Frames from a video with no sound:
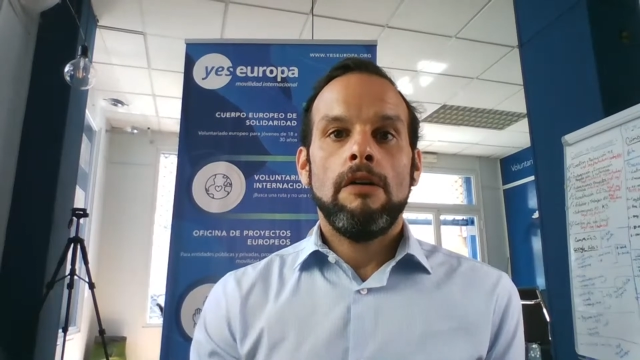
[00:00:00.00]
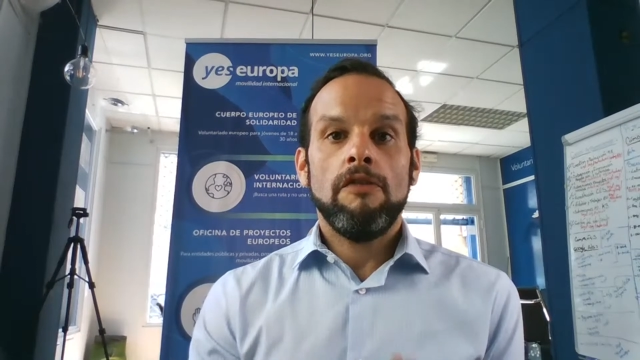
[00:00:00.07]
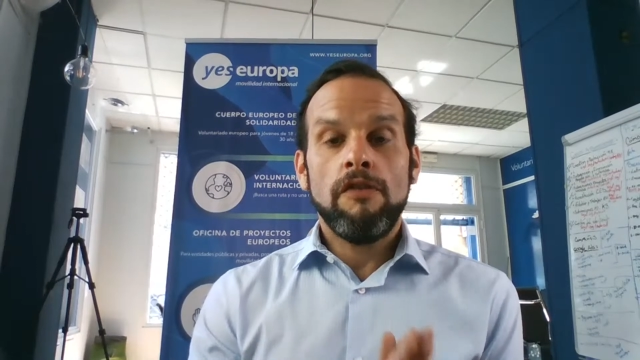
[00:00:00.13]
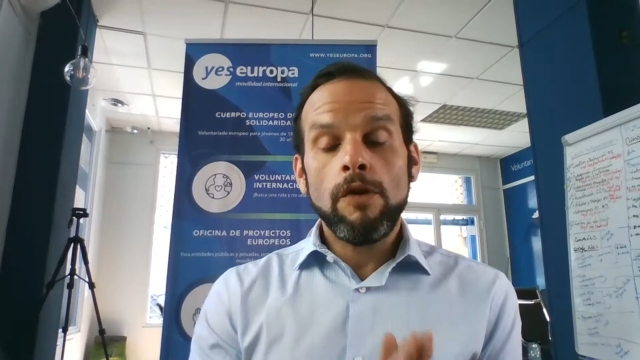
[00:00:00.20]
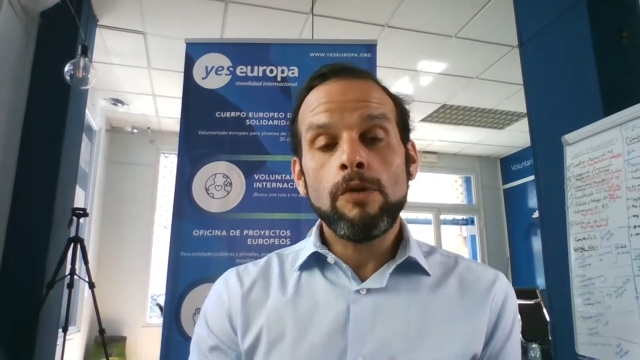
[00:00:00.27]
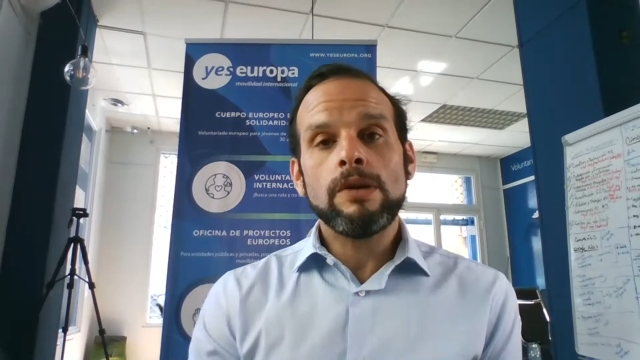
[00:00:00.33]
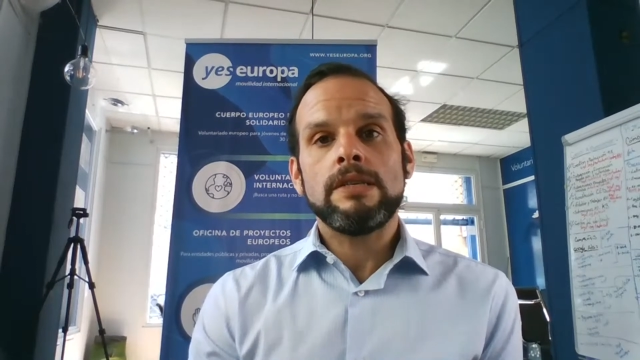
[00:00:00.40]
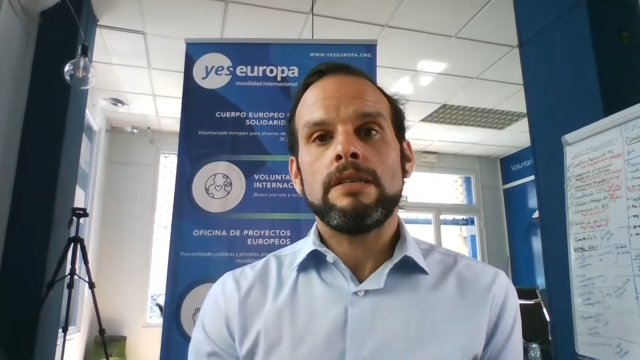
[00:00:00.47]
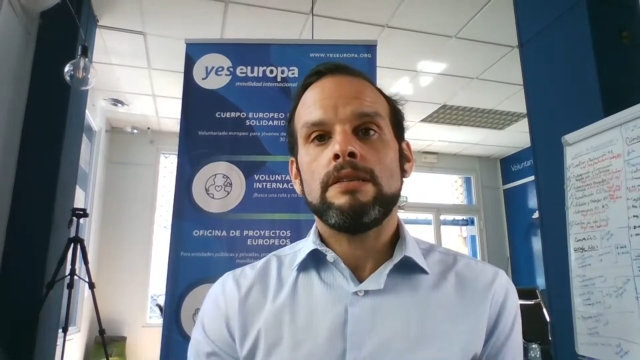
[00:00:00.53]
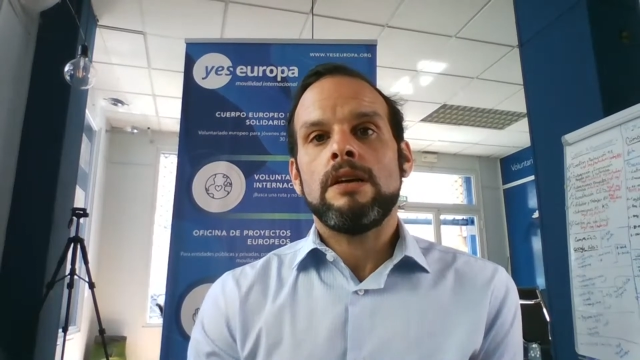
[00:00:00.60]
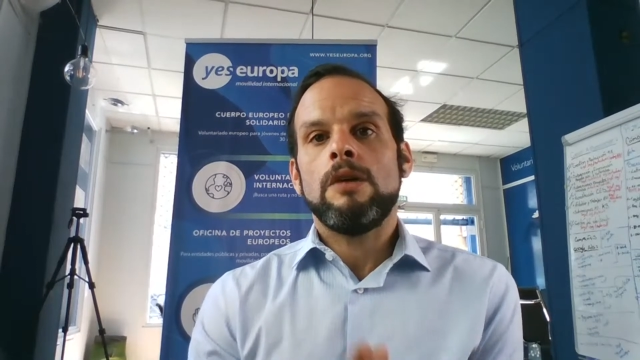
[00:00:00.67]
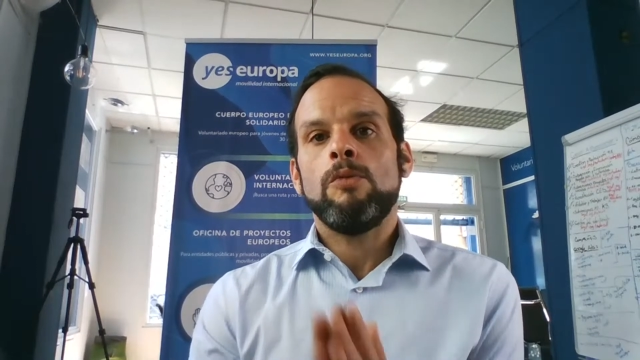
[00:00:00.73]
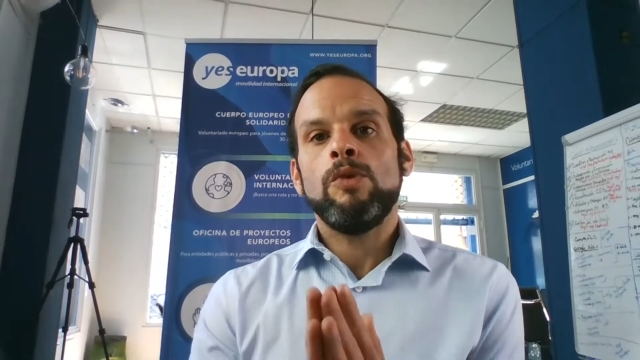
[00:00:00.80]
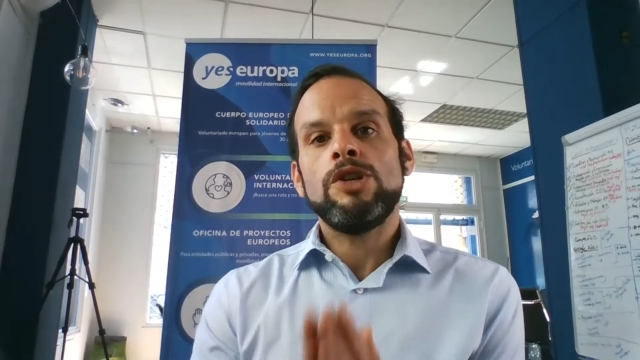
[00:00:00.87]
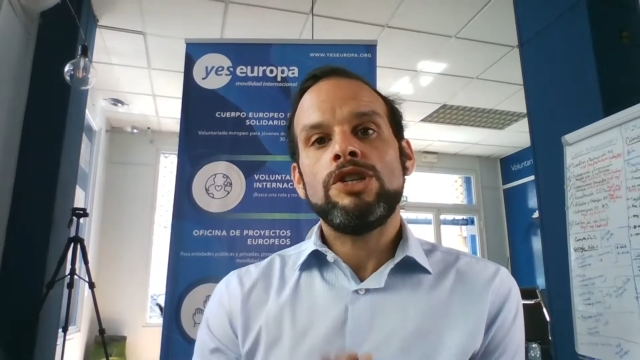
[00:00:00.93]
focuses
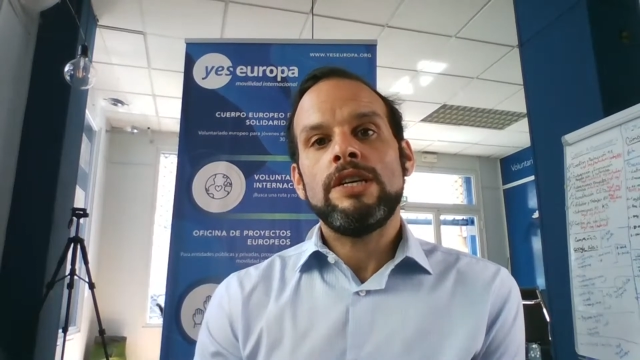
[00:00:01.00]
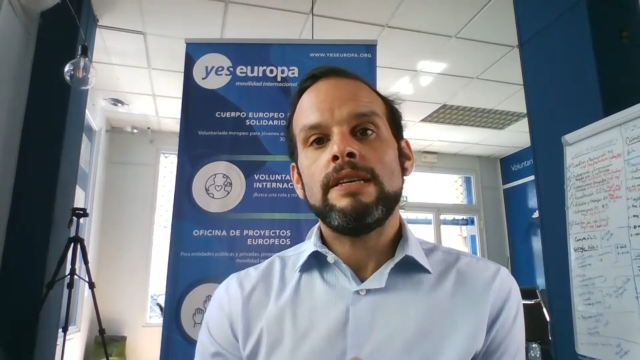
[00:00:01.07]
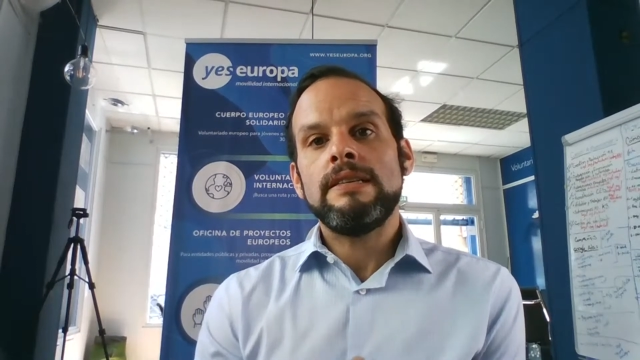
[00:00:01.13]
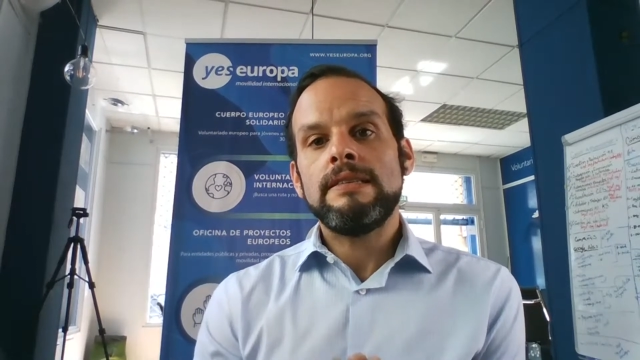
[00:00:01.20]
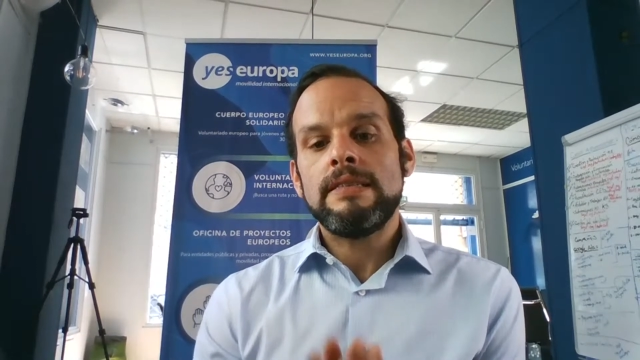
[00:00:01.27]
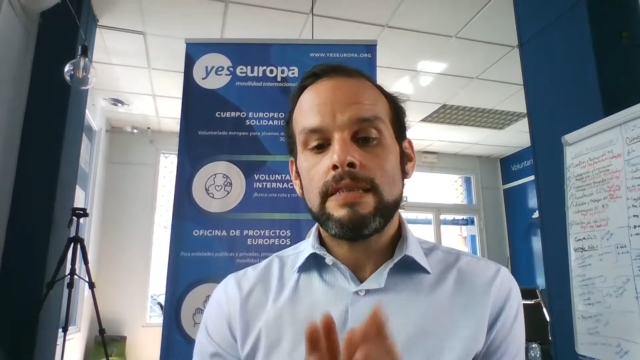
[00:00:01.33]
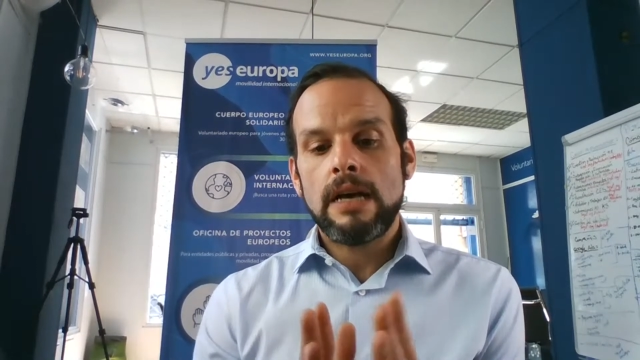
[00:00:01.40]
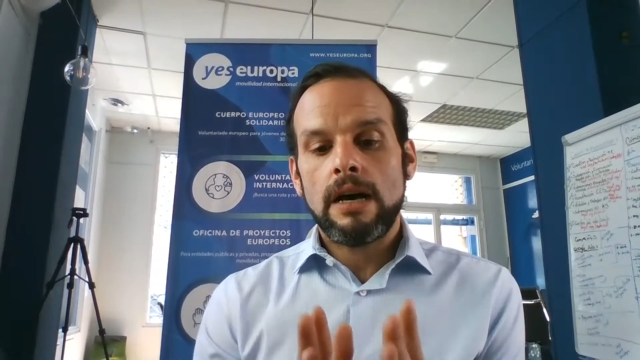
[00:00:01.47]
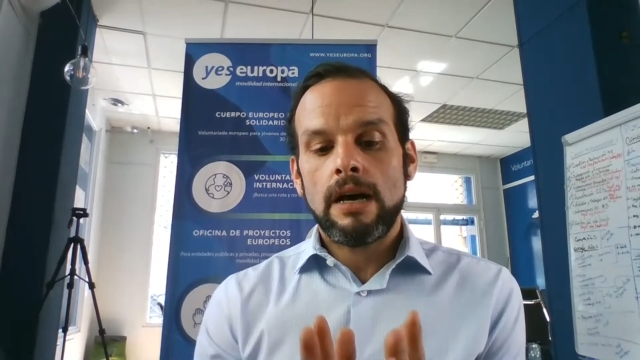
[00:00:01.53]
on, which is